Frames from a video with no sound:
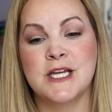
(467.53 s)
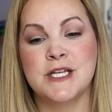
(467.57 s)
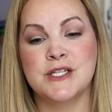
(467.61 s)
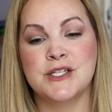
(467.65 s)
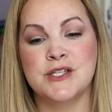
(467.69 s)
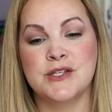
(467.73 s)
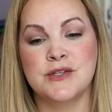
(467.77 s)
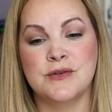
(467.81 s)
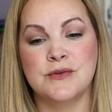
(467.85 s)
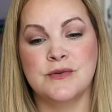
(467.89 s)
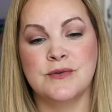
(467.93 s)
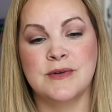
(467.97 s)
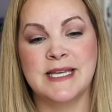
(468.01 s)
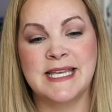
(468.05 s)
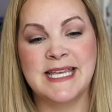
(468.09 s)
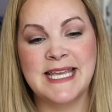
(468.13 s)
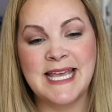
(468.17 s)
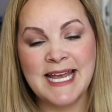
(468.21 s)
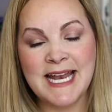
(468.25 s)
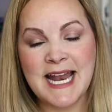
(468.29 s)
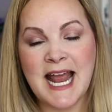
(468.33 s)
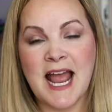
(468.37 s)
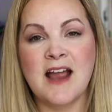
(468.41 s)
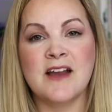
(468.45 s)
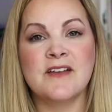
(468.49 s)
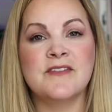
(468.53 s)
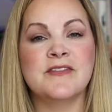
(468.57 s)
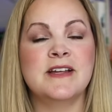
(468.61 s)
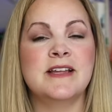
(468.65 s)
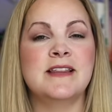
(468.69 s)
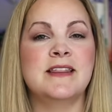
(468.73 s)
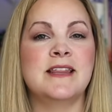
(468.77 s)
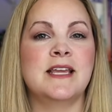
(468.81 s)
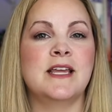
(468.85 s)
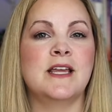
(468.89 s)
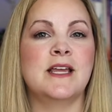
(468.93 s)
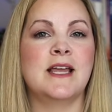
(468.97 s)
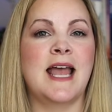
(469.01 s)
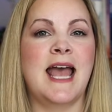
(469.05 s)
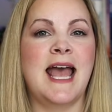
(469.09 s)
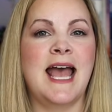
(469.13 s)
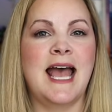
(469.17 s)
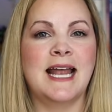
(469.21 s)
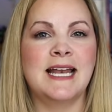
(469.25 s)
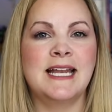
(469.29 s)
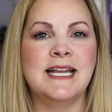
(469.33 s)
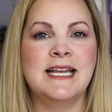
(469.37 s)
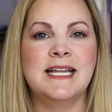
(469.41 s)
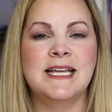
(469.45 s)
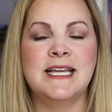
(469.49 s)
to get everything
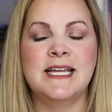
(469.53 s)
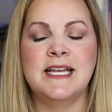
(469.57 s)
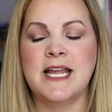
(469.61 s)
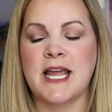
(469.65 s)
edited